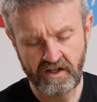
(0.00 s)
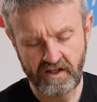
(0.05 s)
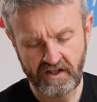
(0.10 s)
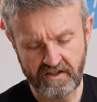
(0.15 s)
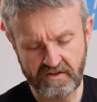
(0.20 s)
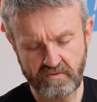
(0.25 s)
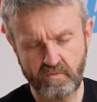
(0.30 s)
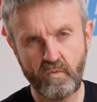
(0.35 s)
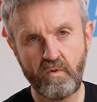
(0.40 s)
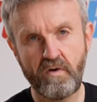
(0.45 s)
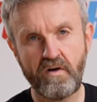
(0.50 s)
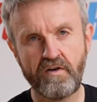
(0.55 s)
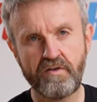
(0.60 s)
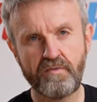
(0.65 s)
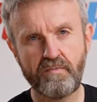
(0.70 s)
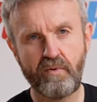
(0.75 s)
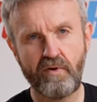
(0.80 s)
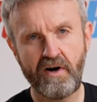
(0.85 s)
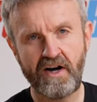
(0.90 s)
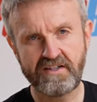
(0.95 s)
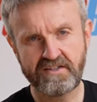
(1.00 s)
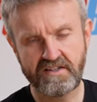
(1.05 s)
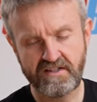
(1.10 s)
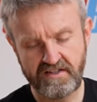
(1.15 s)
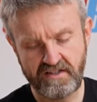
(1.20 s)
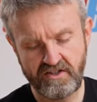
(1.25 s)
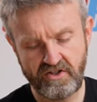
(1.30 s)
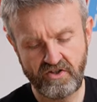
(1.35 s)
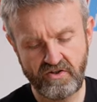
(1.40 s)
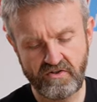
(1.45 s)
It's worth
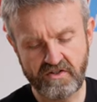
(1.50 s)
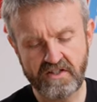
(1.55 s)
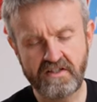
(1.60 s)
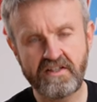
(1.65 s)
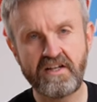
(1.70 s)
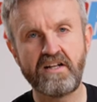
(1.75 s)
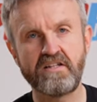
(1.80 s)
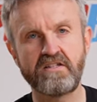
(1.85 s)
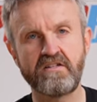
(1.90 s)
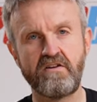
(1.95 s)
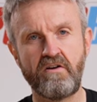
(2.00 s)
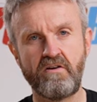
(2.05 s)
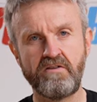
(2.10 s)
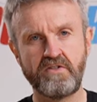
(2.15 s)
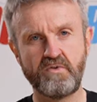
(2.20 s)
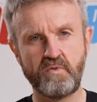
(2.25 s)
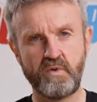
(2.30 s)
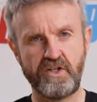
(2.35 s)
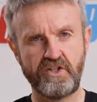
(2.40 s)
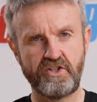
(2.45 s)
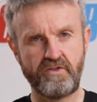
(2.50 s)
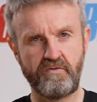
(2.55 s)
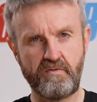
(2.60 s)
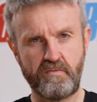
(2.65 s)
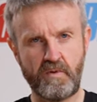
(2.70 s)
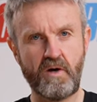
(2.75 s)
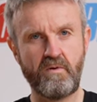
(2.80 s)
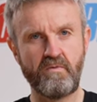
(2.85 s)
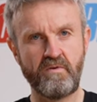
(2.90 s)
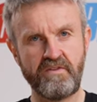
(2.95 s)
practicing using that slide switch if you
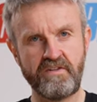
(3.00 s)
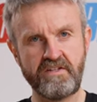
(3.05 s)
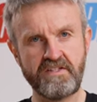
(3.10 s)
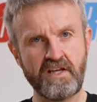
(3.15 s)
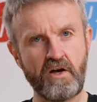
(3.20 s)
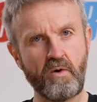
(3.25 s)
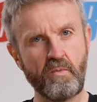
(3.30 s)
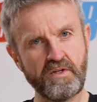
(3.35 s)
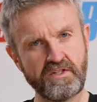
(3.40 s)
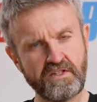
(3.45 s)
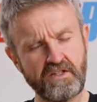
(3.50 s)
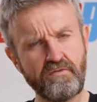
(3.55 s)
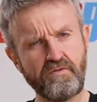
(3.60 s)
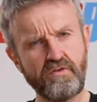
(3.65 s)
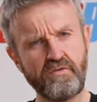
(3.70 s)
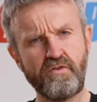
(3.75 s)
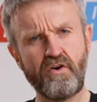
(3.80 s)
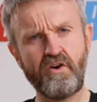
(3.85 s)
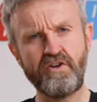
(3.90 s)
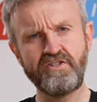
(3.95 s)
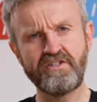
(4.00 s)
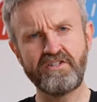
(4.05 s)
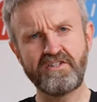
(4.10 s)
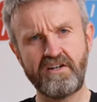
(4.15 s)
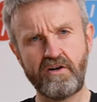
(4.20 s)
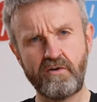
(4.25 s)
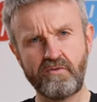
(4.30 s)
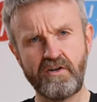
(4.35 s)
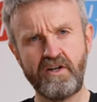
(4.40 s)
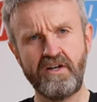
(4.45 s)
buy one of these helmets. And if you find
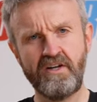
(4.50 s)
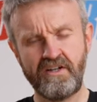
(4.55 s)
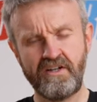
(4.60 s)
yourself